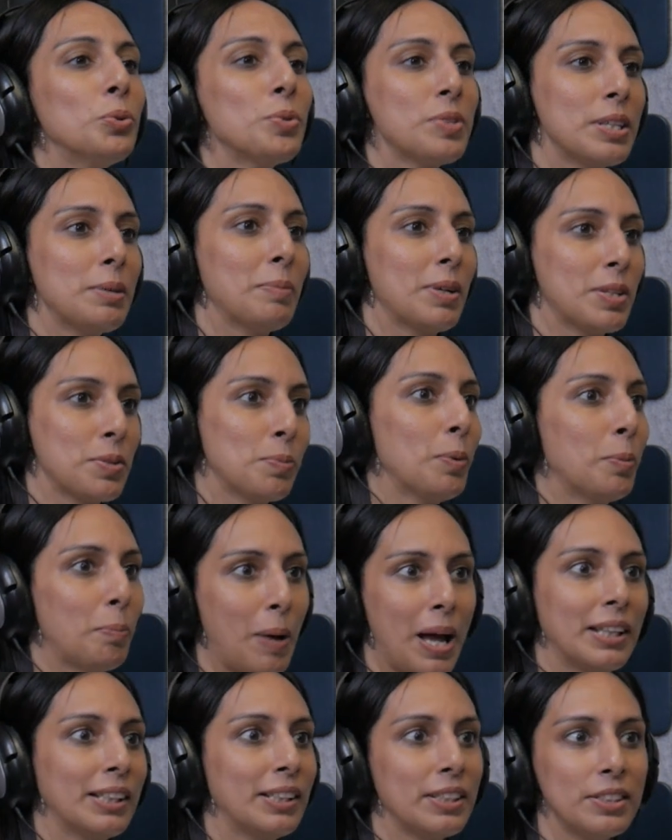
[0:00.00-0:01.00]
you do see much more
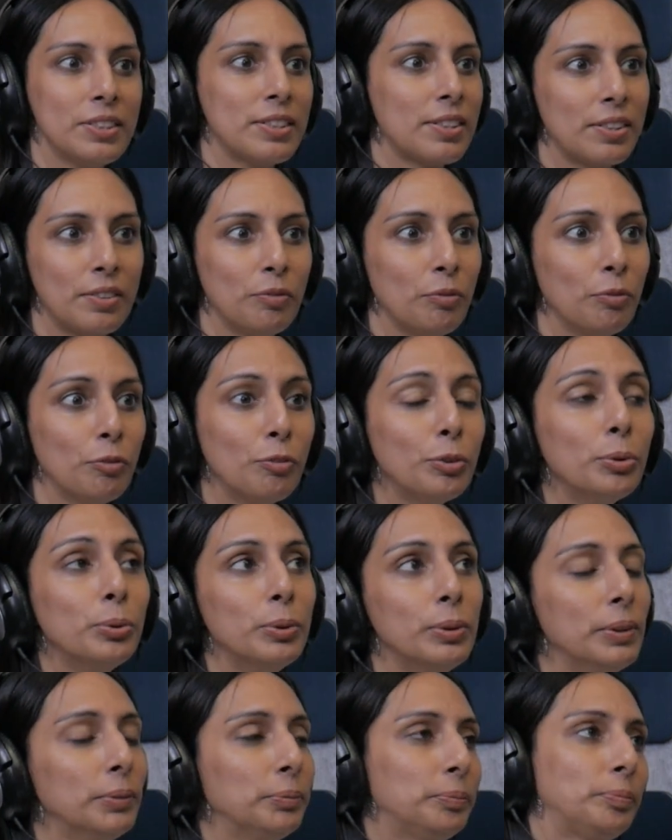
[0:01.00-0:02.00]
packaged
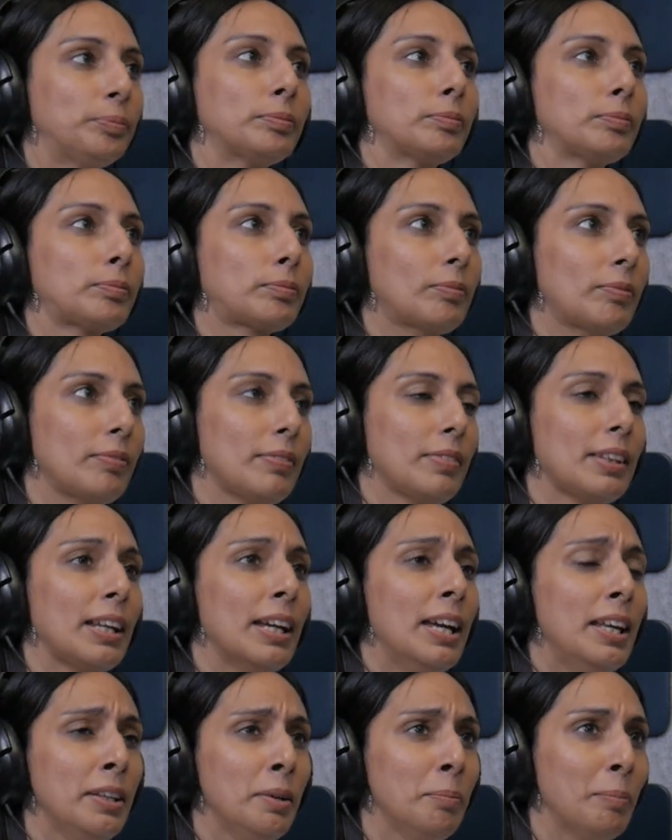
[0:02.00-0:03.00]
food.
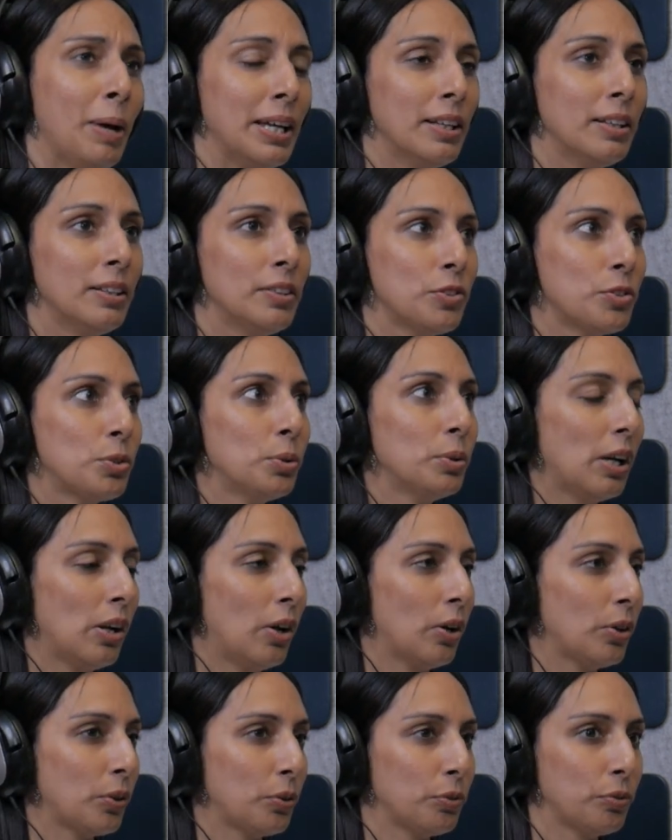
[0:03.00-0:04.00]
I think migrants do a
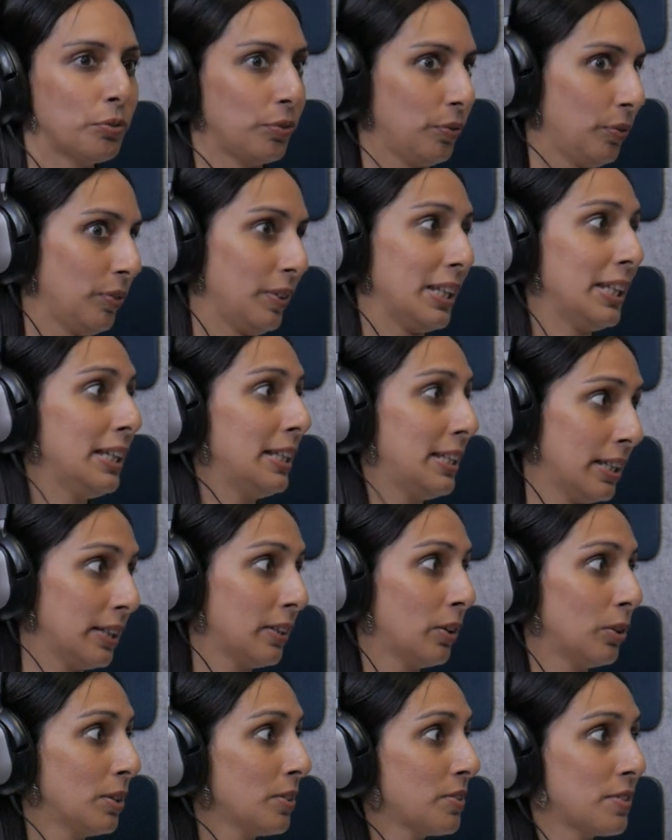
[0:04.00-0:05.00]
lot of
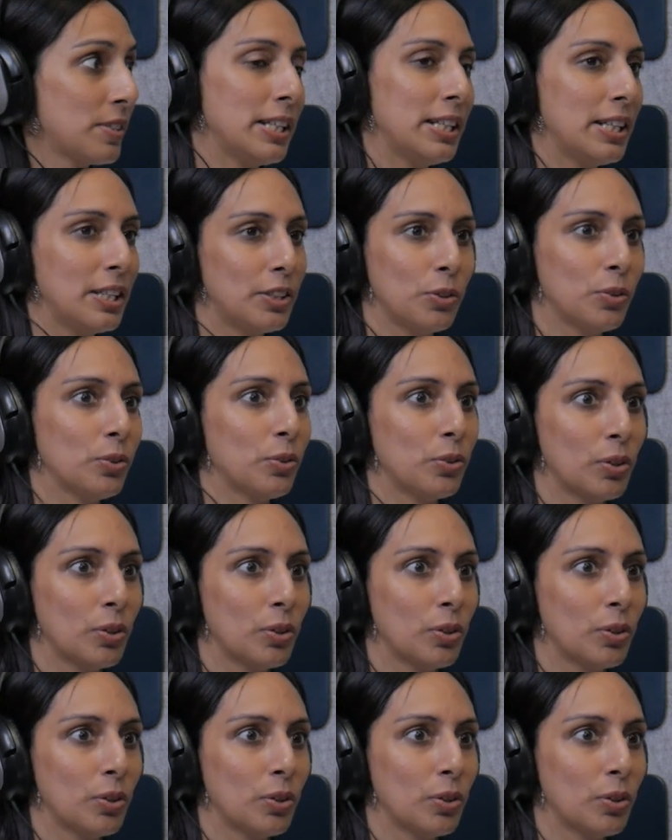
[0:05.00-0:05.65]
eating on the street,